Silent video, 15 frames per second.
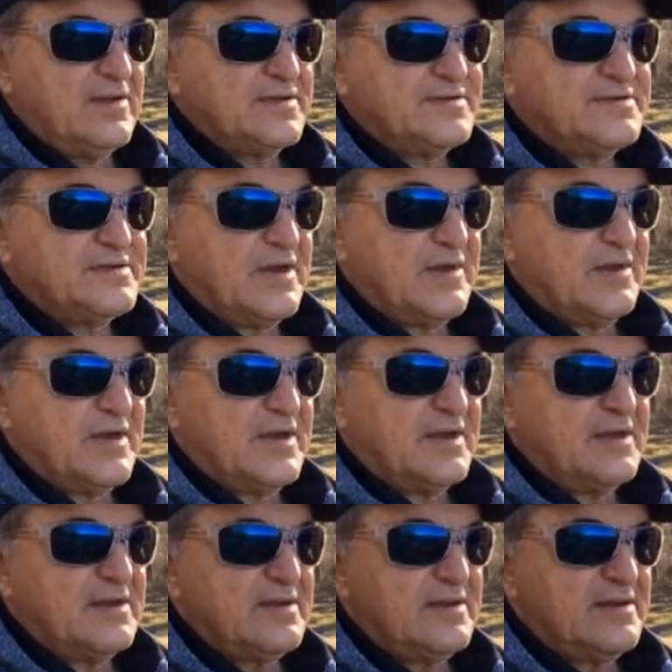
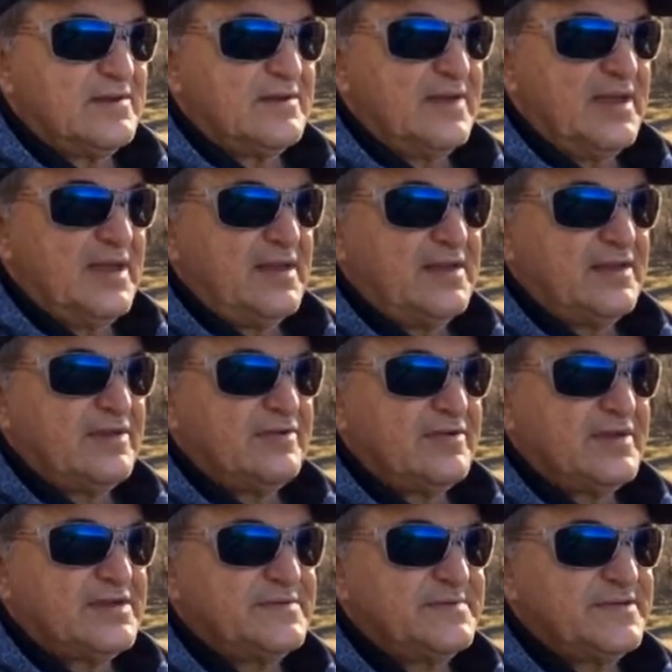so he had the
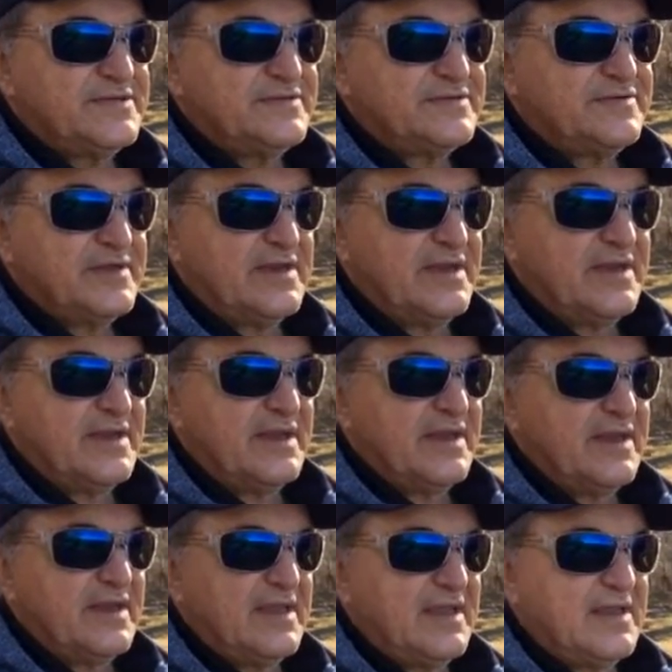Christmas tree,
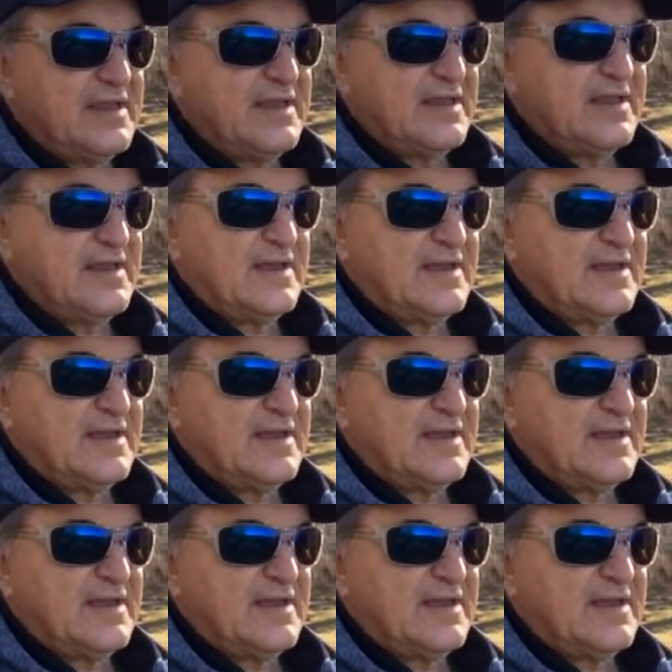and